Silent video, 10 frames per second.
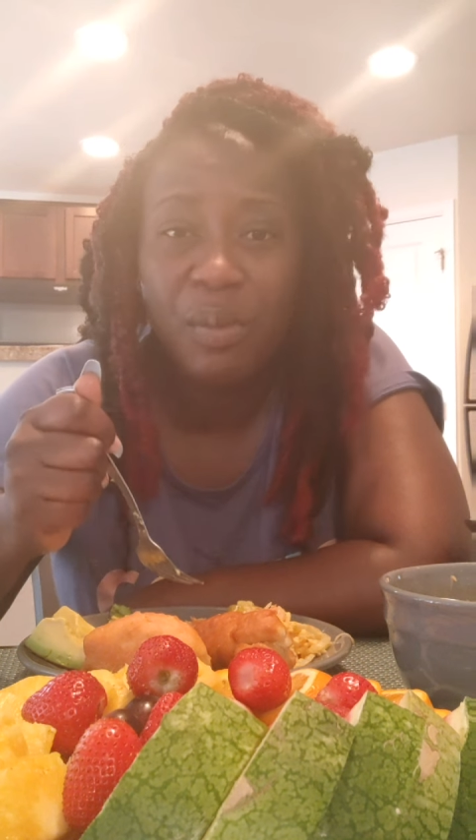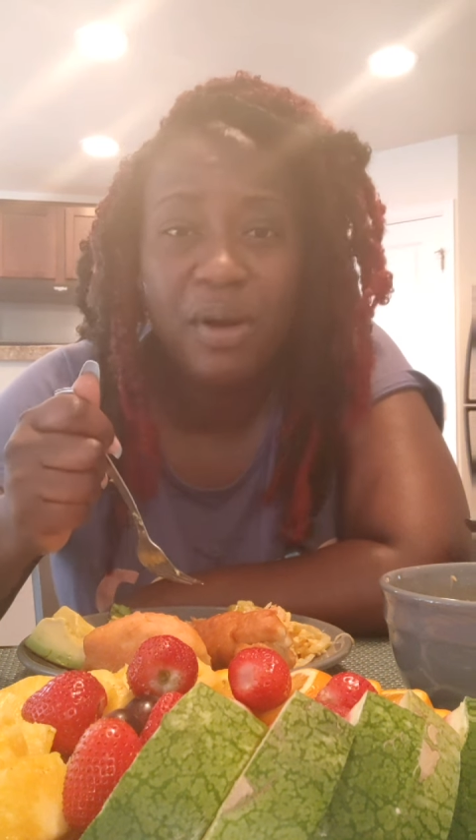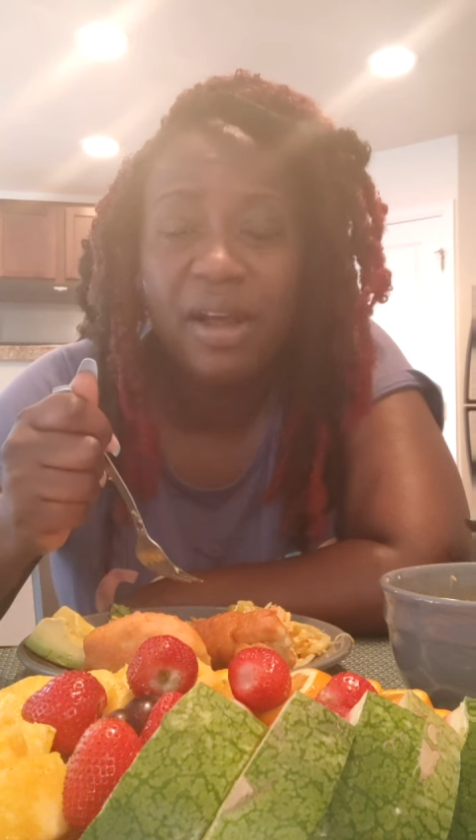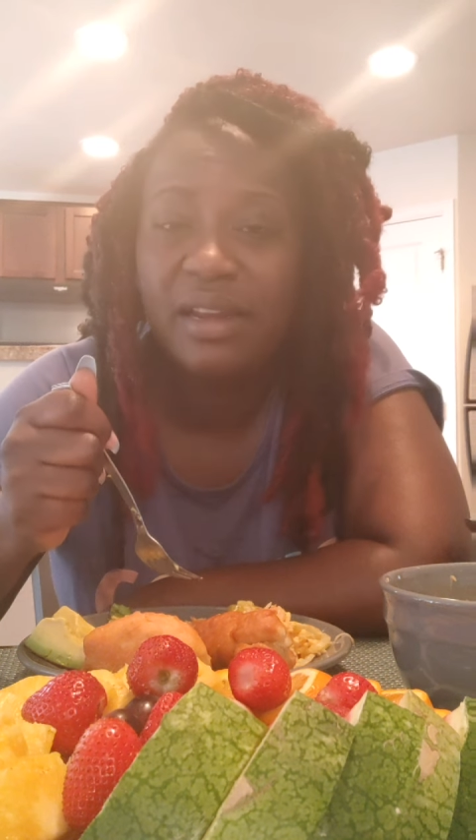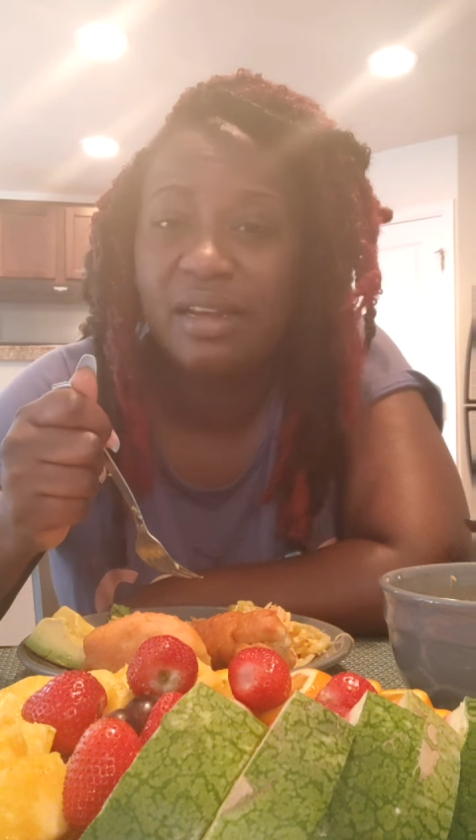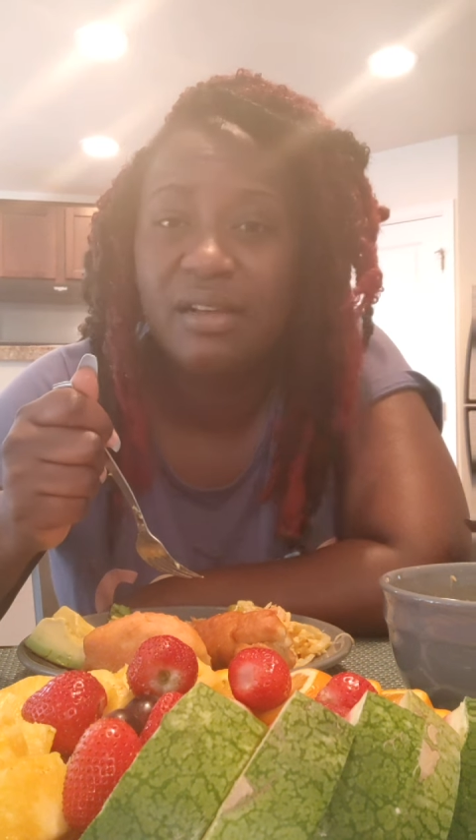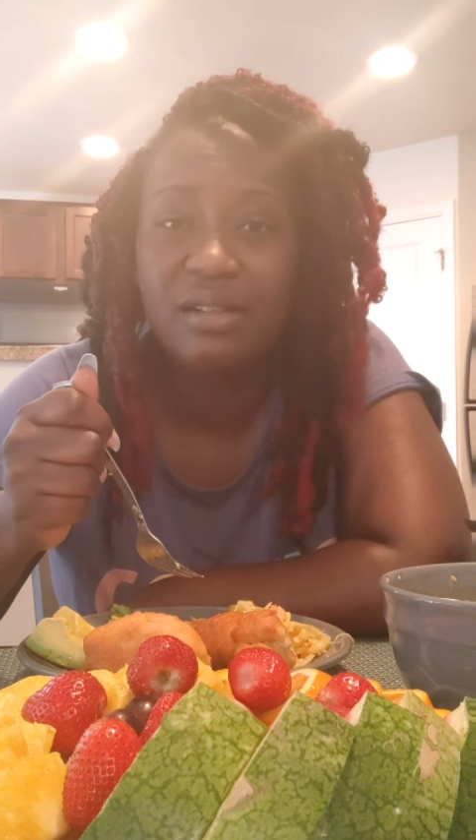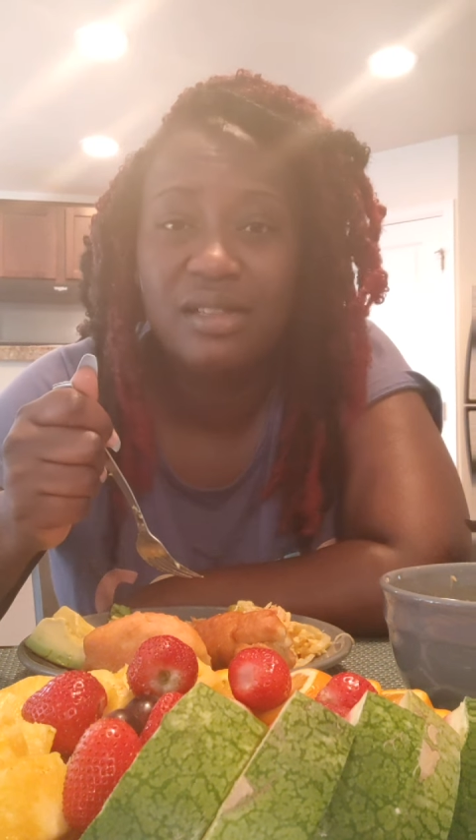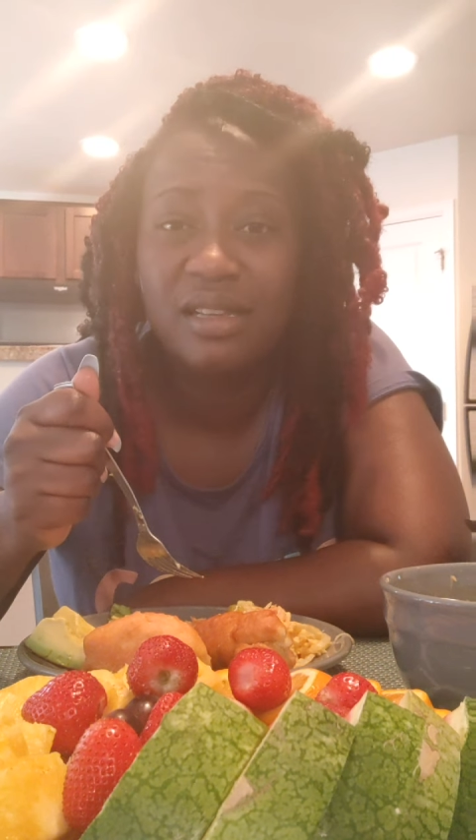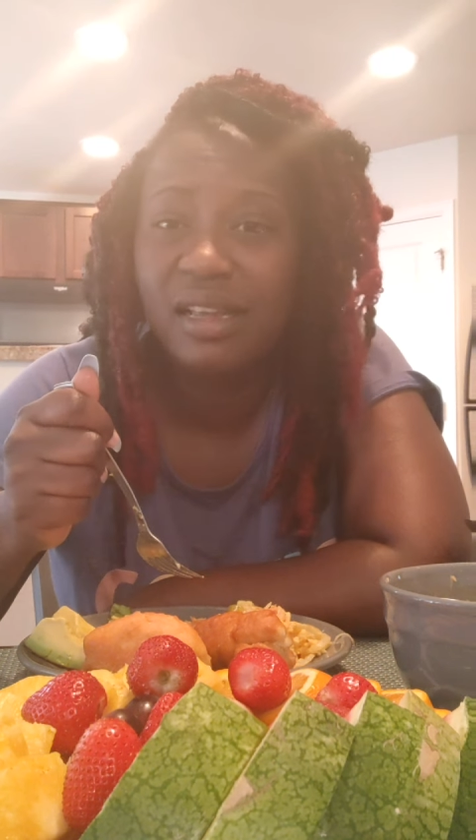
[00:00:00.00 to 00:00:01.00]
up or any
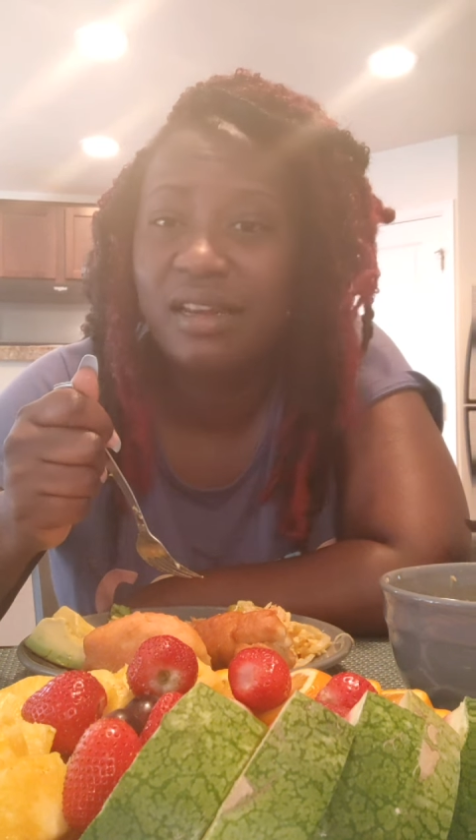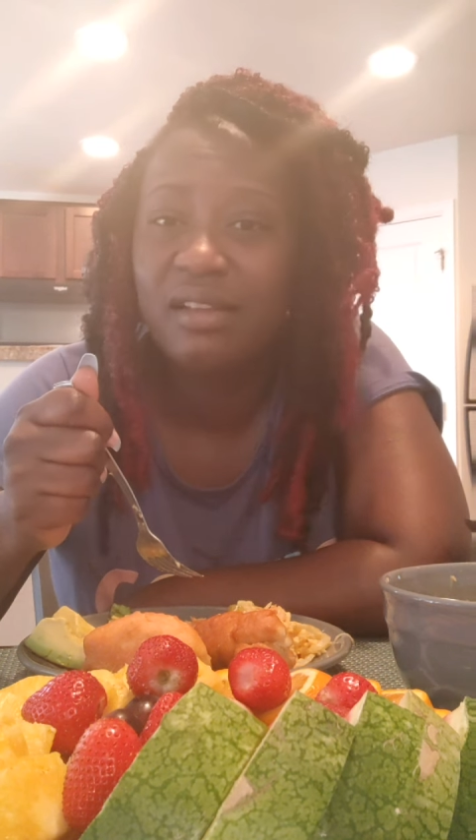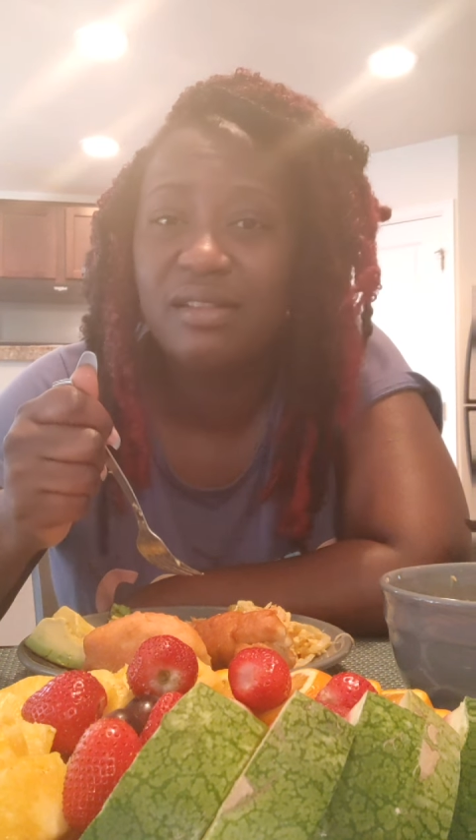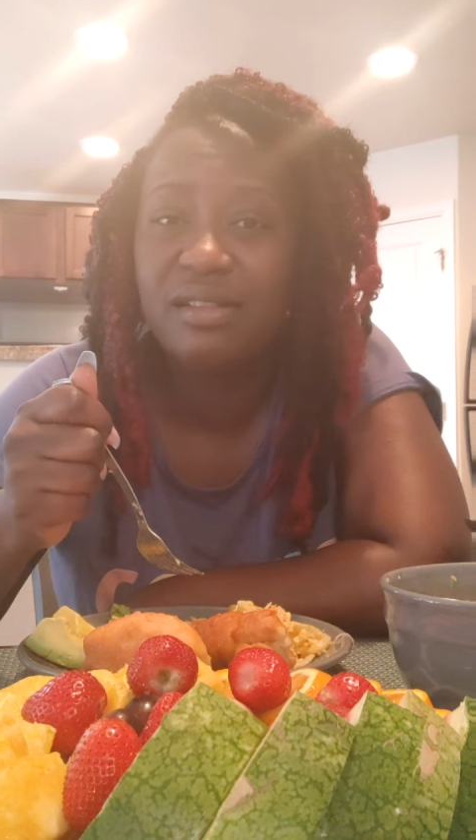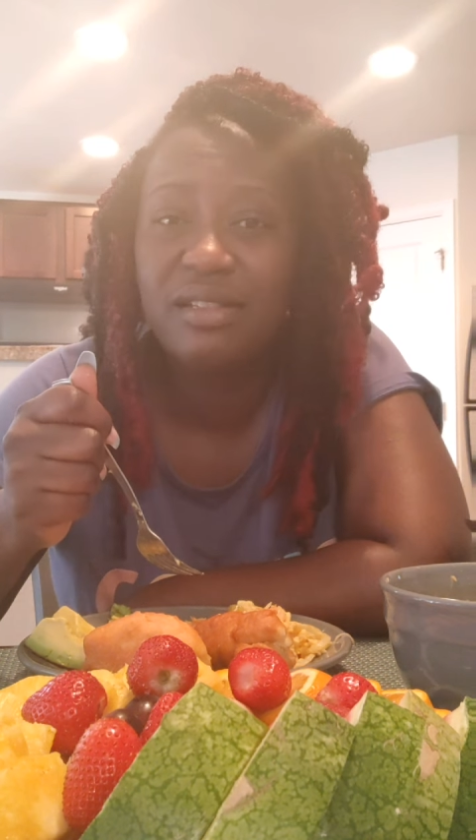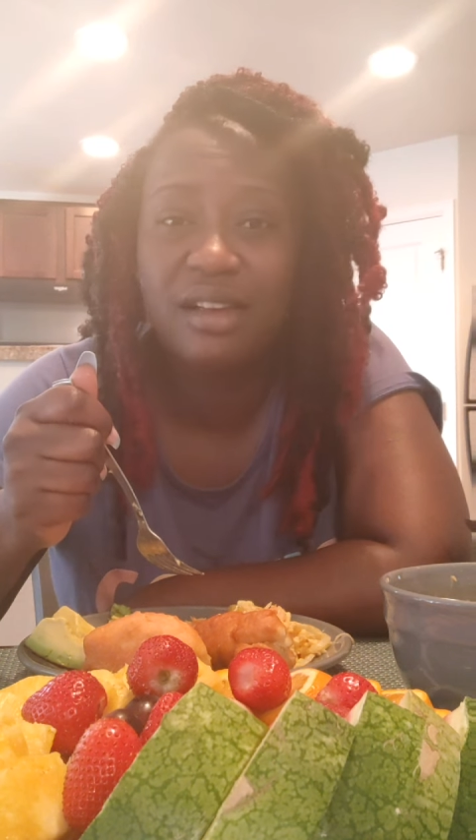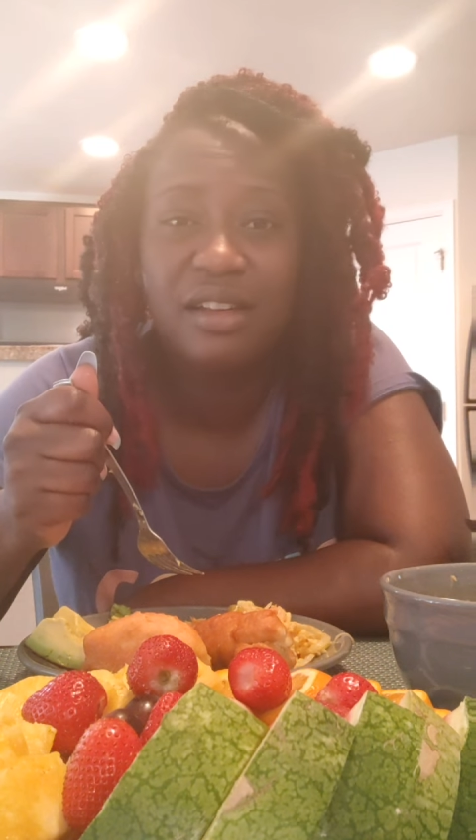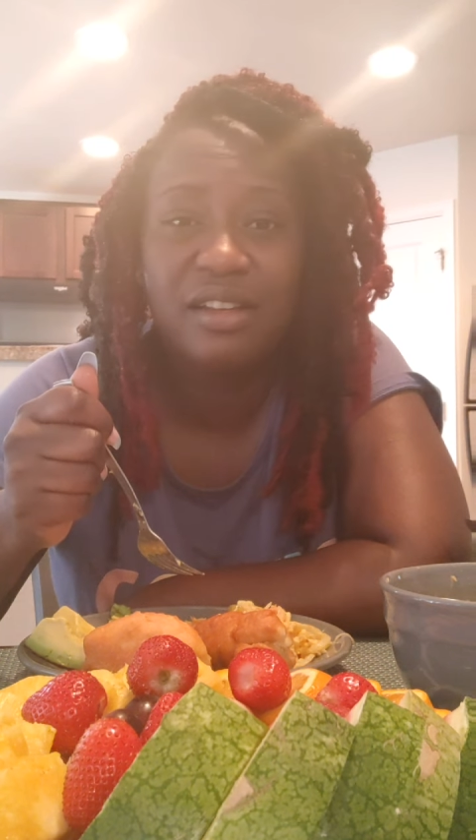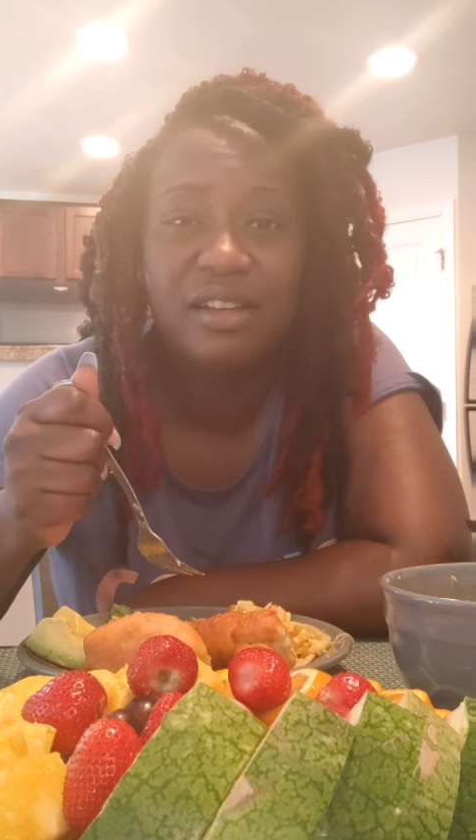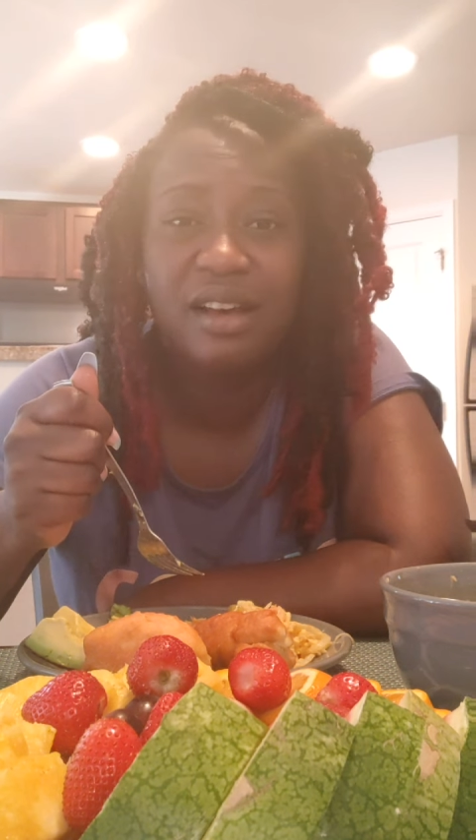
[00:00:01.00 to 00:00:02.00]
little thing, and he